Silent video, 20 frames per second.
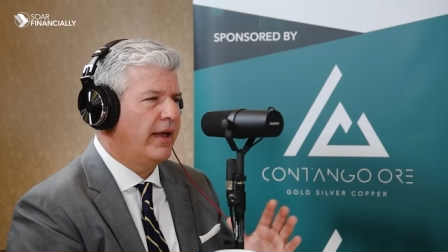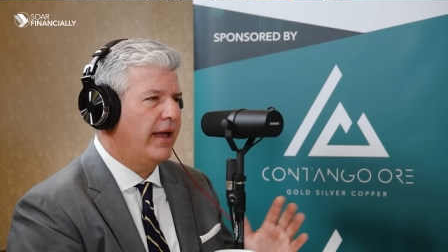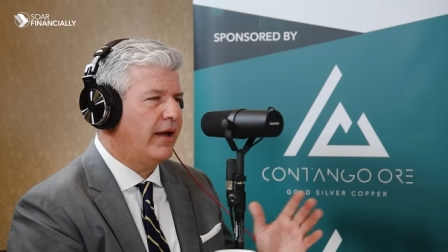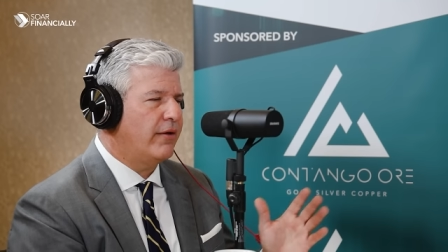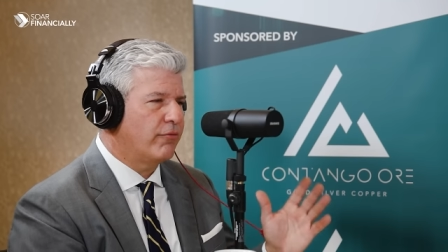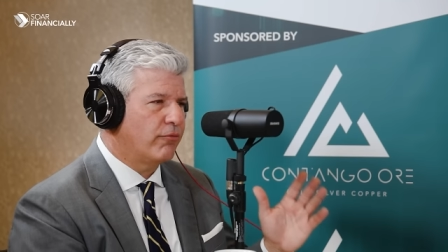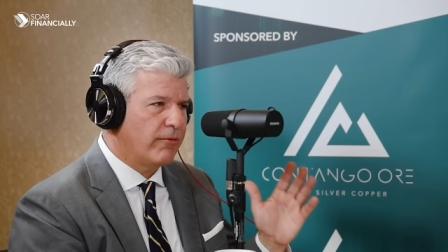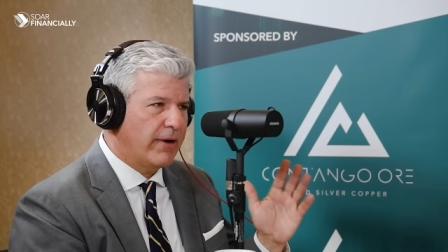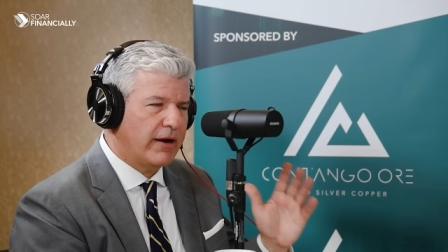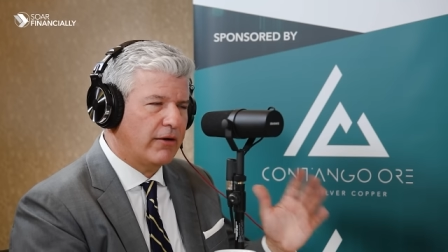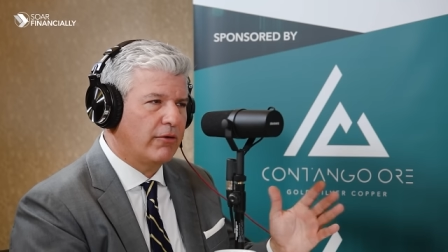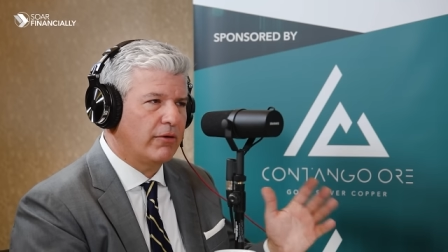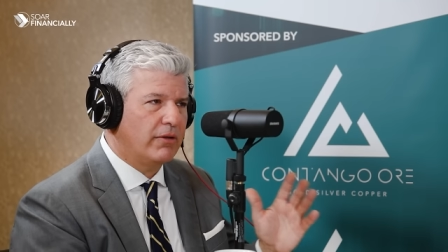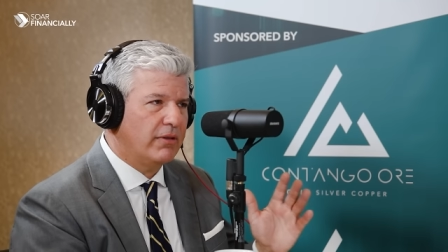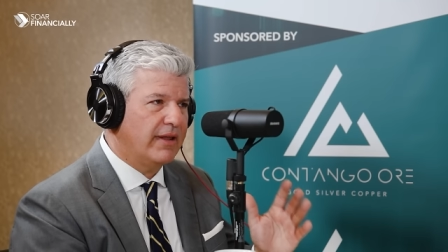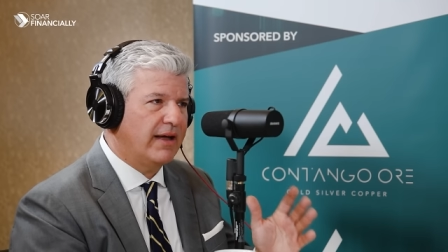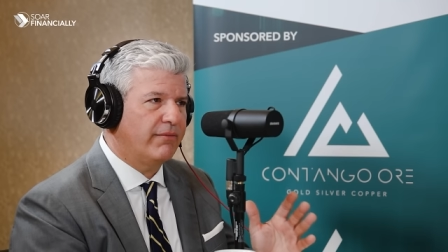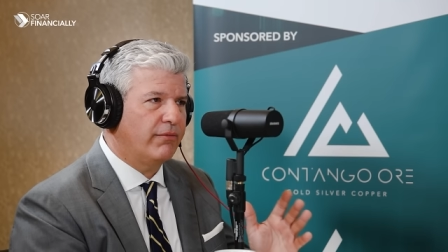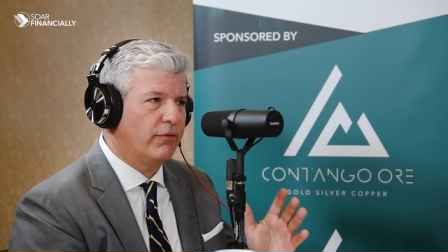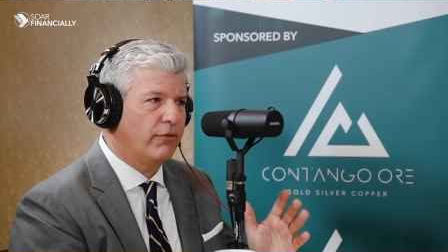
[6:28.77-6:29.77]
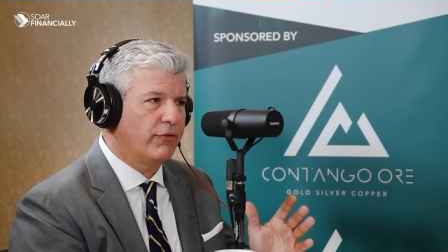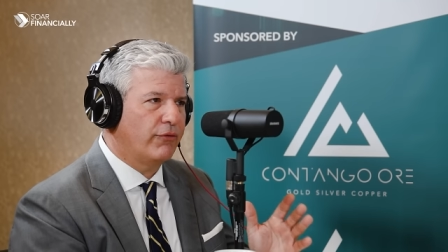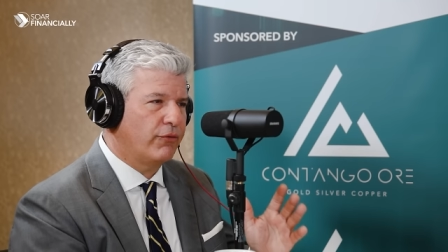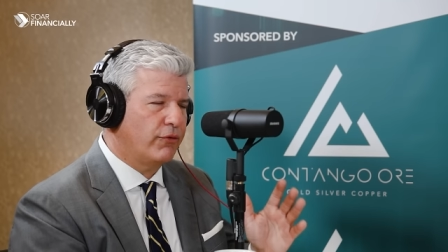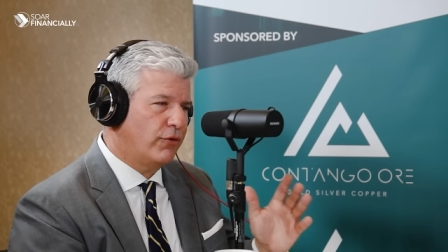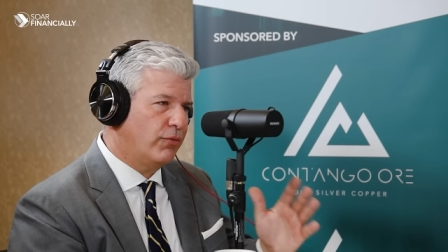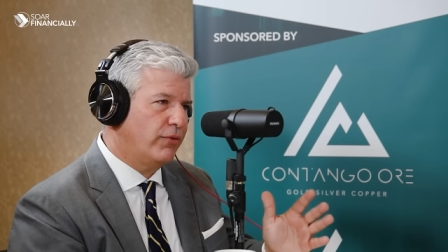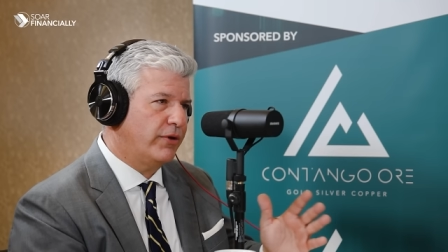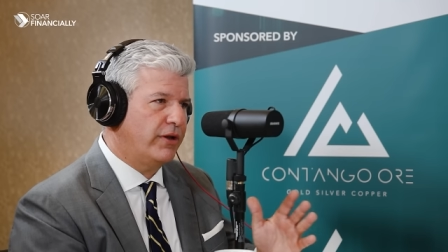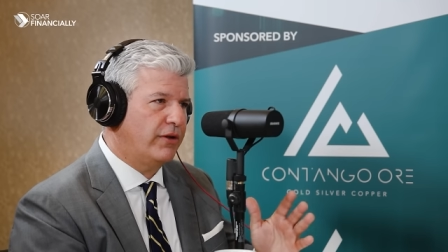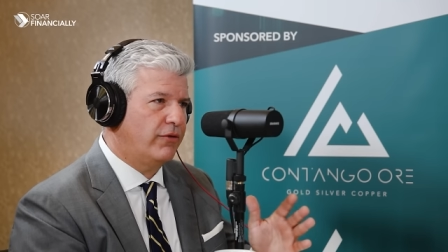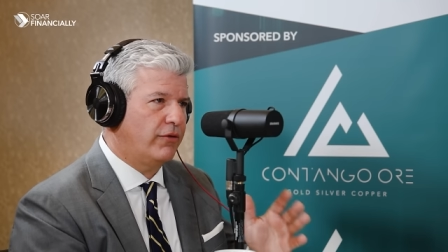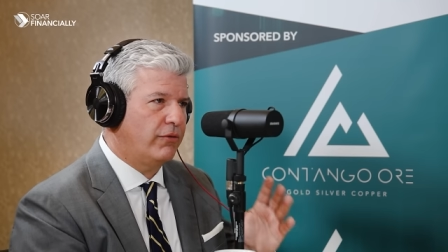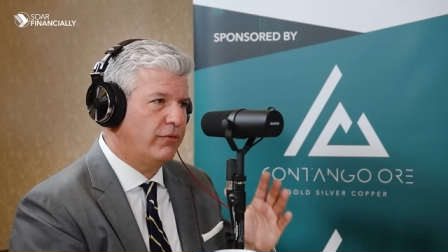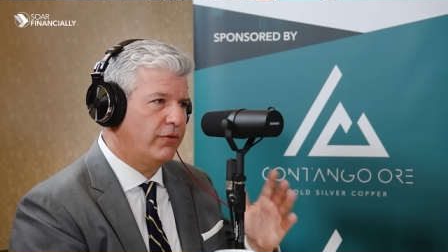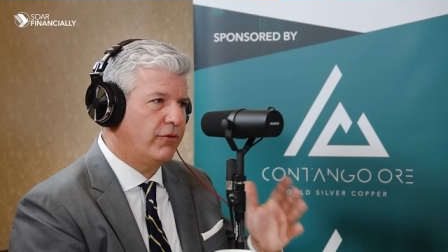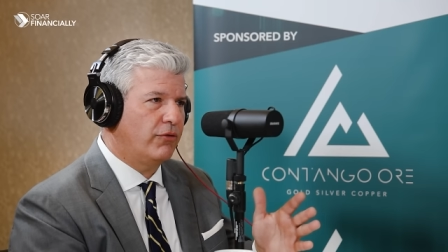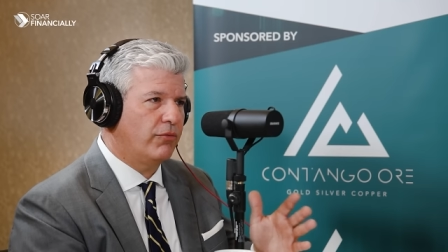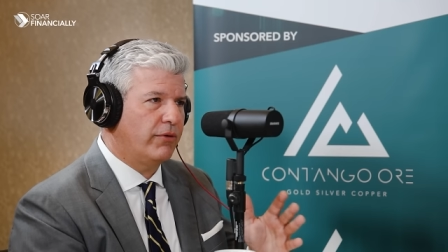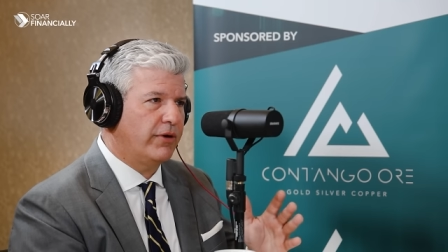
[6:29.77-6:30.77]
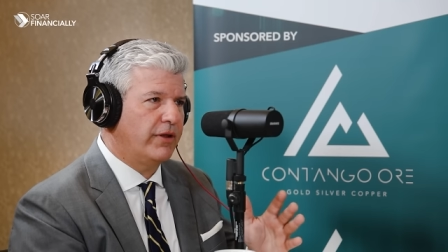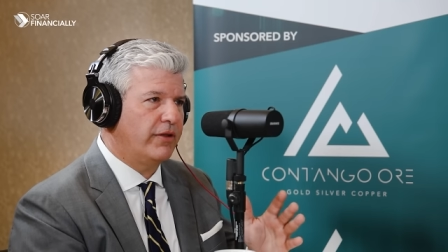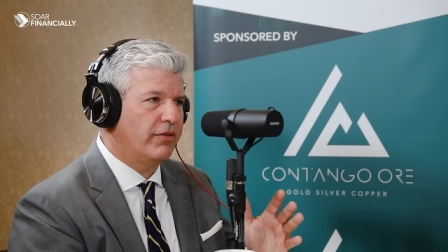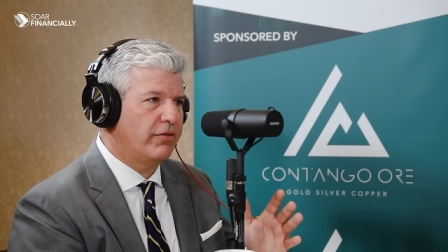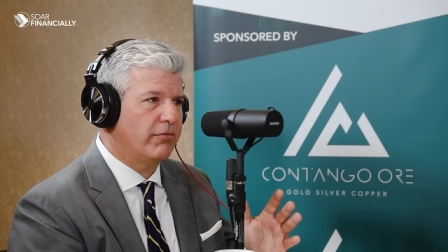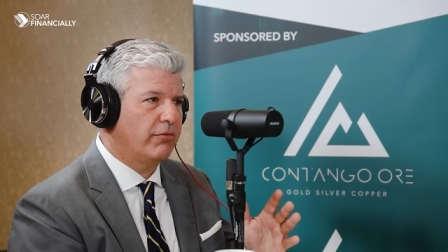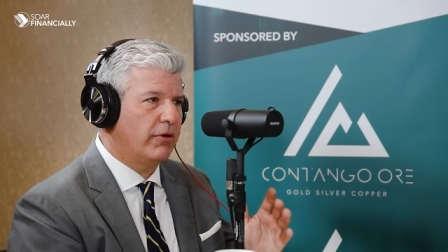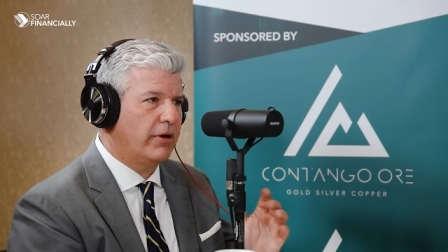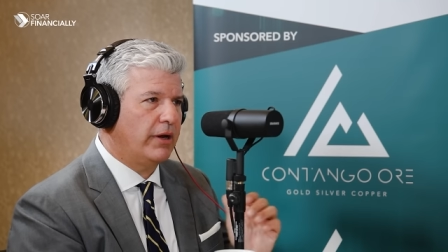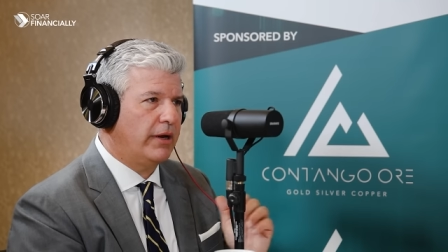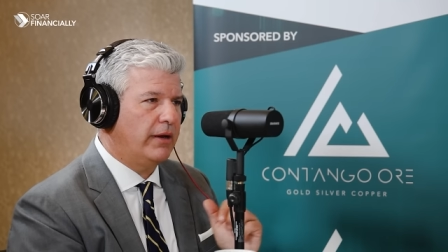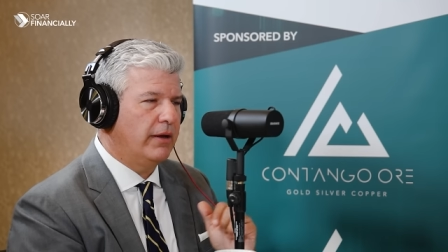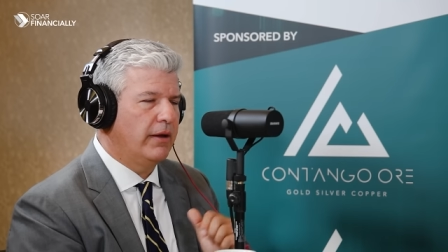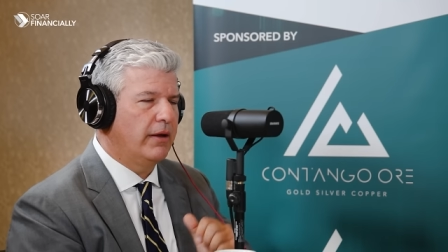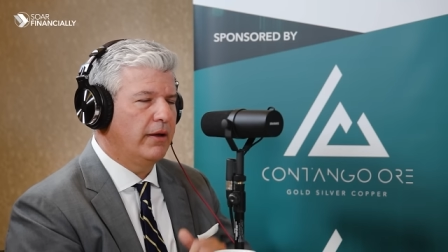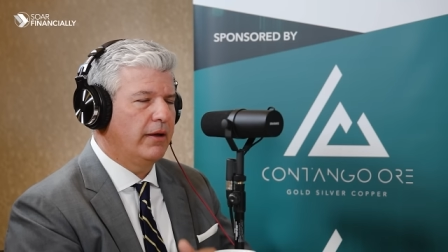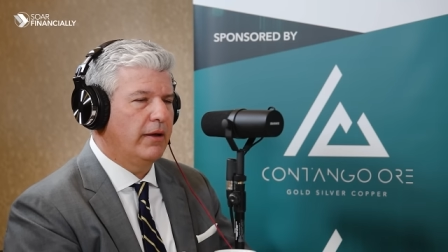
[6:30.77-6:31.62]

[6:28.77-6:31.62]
and record levels for 22 and 23.